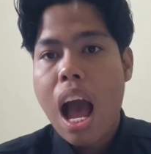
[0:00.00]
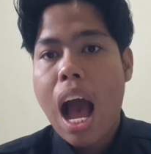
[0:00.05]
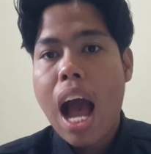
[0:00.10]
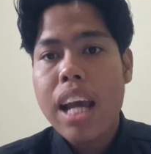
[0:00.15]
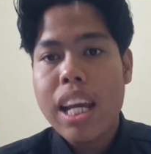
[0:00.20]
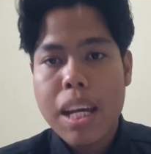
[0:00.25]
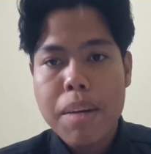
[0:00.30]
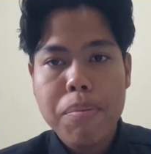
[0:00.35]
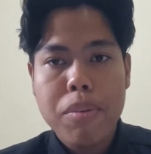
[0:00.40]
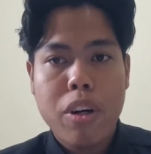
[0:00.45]

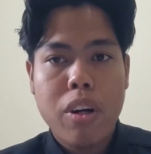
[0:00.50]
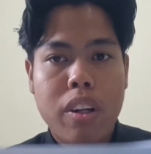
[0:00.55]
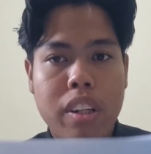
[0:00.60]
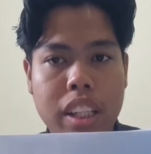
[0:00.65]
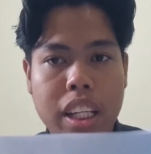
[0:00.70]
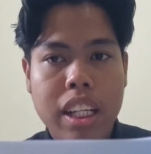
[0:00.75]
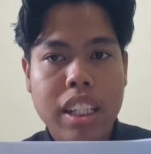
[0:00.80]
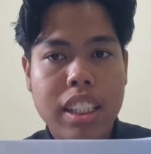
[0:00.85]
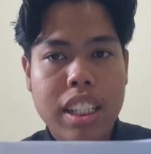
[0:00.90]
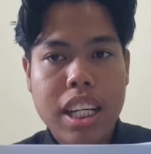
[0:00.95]
I am
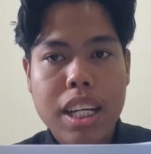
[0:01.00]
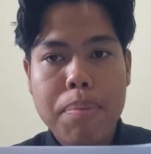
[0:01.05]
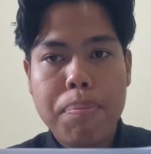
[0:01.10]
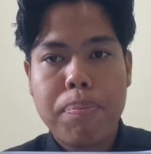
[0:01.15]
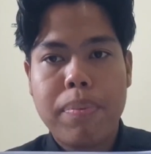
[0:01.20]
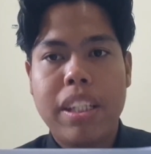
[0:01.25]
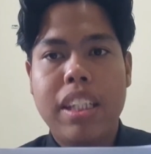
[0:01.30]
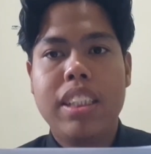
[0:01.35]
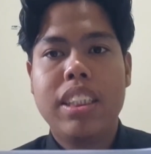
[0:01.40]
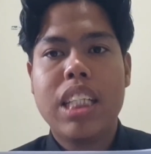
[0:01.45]
holding
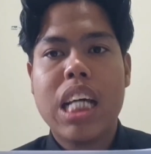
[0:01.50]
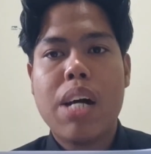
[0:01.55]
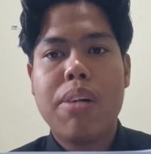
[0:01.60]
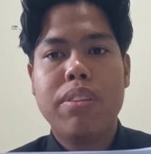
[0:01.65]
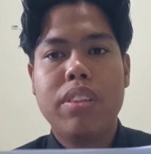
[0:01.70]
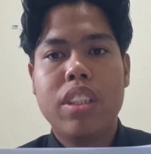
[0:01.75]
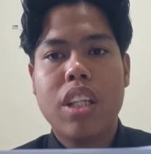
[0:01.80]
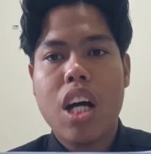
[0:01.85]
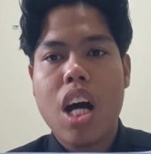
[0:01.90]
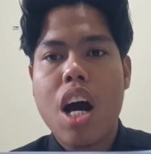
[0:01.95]
the
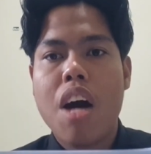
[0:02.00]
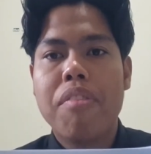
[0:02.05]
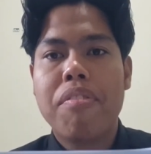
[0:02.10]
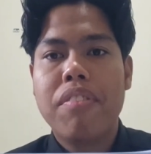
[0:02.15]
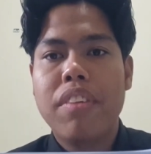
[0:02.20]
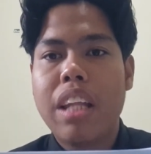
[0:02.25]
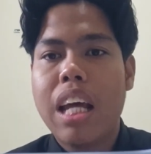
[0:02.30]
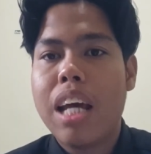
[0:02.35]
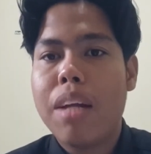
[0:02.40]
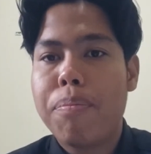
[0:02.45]
printout
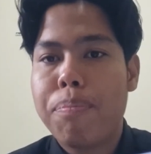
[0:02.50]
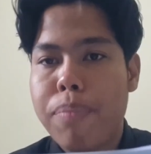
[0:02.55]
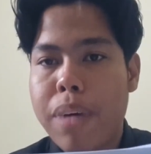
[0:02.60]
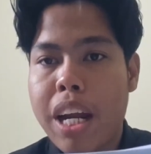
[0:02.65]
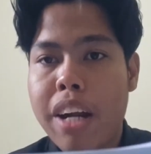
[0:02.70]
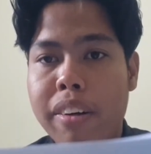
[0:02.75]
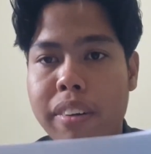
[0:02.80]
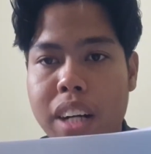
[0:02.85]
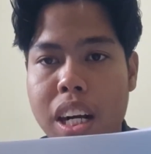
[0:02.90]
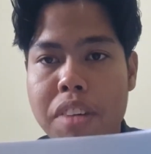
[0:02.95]
of that
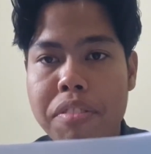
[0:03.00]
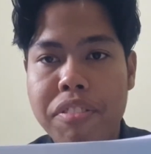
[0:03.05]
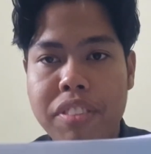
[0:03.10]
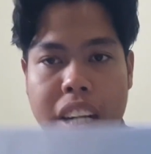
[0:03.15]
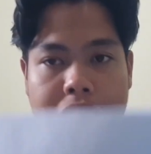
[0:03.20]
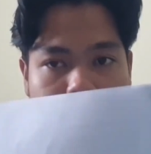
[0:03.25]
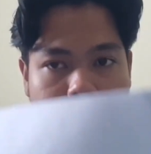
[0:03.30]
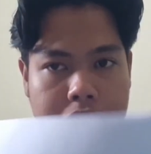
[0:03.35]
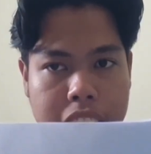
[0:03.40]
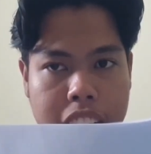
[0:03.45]
paragraph
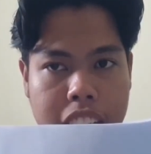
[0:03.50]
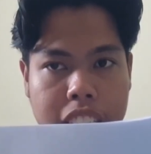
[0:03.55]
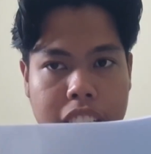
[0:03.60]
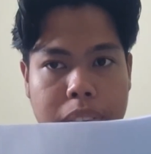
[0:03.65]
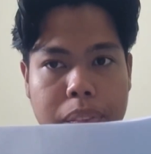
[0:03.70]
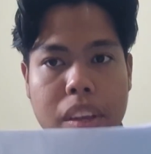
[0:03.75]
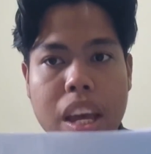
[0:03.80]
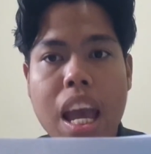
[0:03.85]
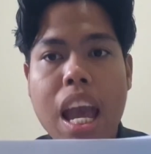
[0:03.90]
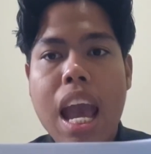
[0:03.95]
right here,
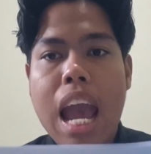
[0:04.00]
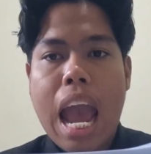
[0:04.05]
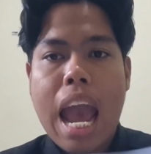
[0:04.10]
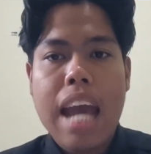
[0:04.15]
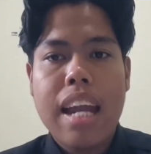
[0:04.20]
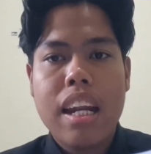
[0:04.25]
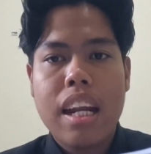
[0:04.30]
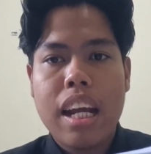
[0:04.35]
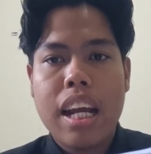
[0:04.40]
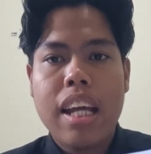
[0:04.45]

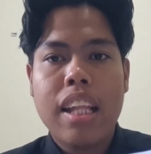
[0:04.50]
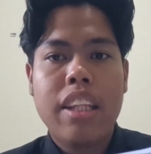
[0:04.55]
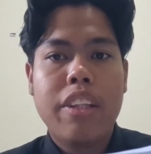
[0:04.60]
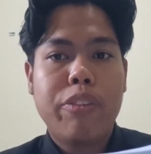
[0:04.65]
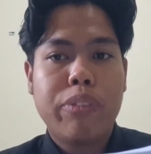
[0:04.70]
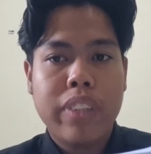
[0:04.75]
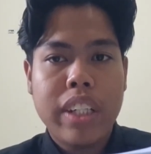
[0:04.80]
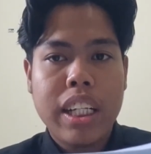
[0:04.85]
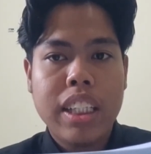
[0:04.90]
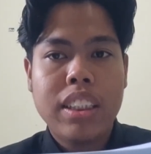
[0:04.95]
and
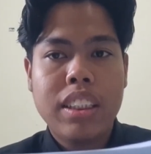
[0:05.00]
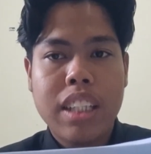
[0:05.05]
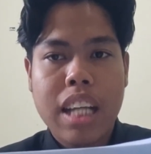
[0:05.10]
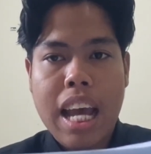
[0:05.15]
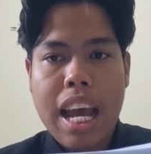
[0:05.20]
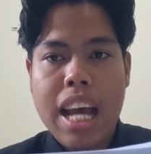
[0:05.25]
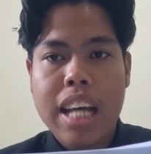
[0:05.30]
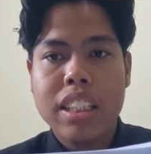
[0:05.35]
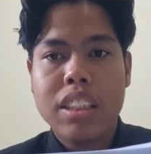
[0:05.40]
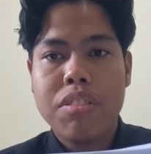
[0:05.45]
it reads
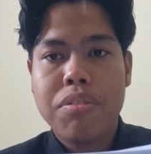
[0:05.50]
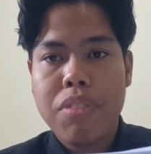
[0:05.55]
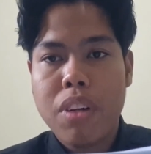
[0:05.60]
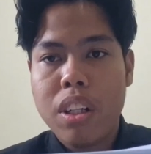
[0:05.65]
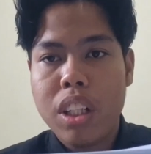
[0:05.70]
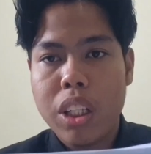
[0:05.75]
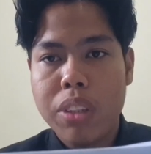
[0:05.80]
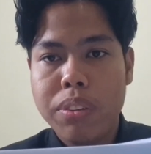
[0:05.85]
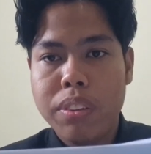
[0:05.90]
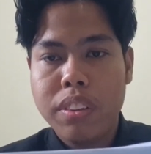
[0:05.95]
as
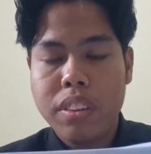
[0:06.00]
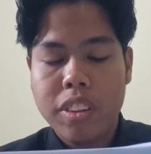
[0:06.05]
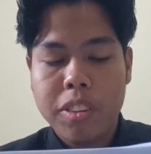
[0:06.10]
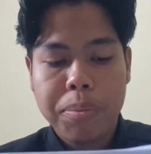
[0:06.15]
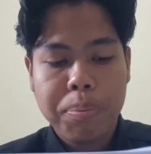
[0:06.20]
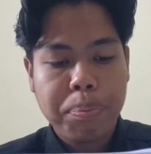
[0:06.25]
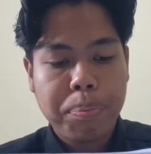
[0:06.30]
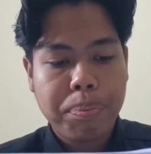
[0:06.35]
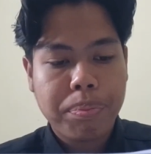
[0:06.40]
follows.